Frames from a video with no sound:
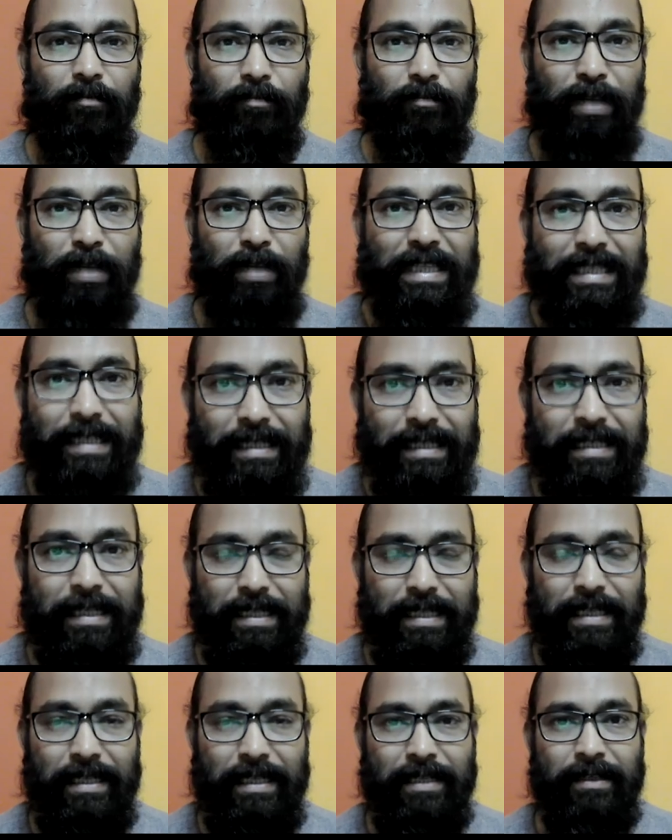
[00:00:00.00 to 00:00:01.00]

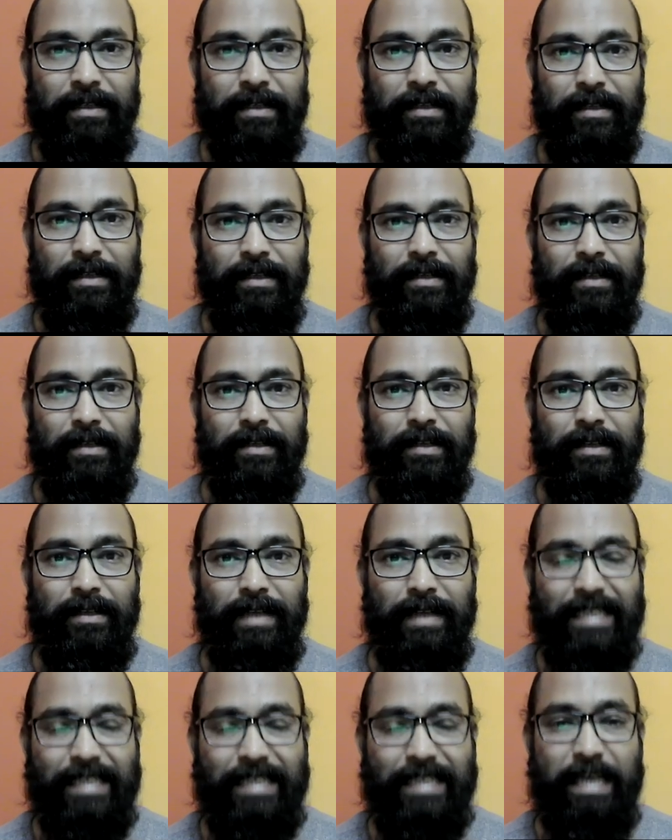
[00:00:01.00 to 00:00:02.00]
methodical
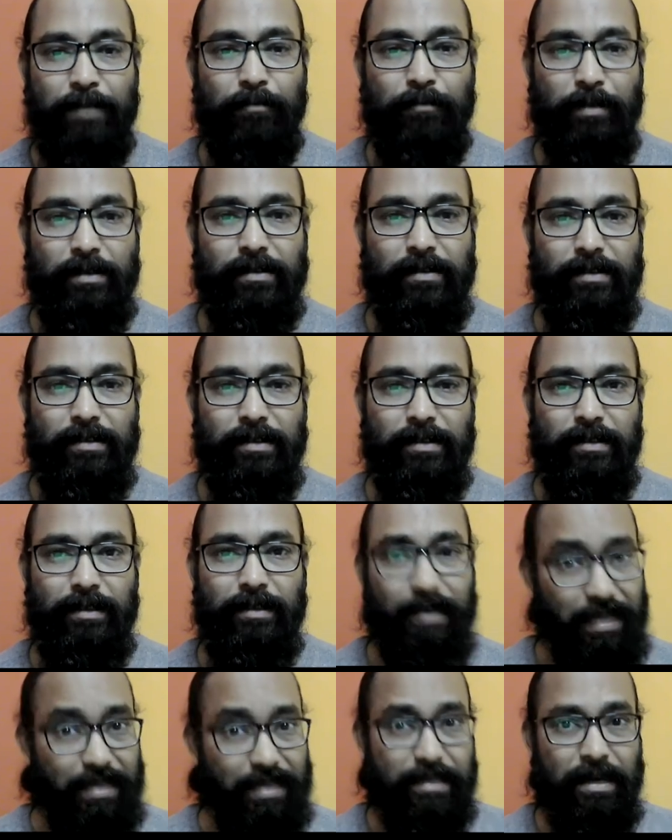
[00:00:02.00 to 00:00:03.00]
examples.
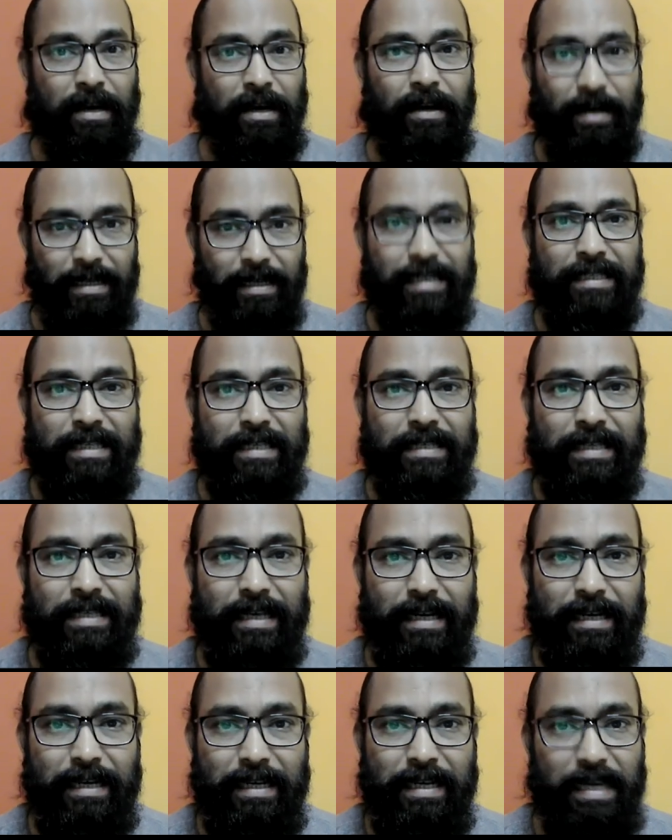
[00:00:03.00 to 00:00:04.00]
These are
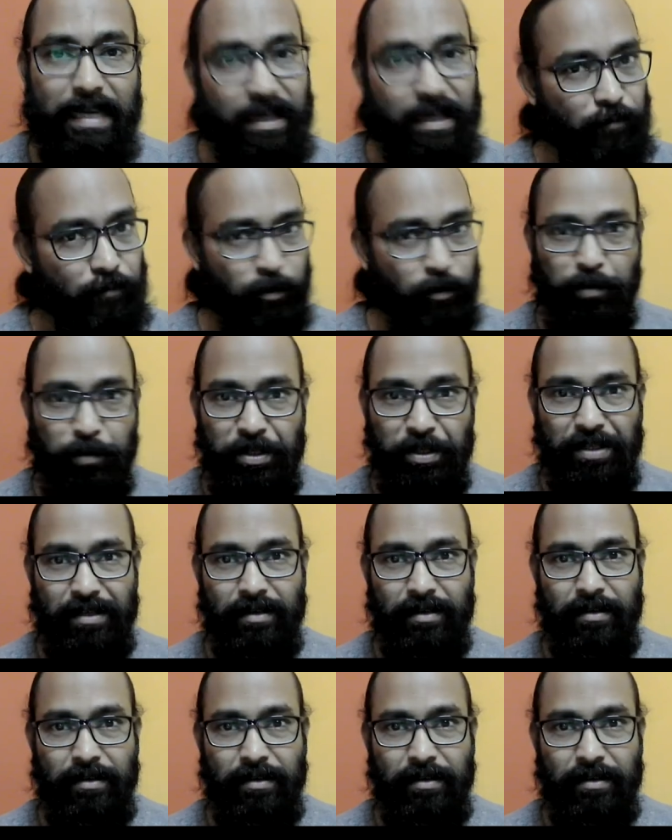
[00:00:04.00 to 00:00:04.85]
necessarily information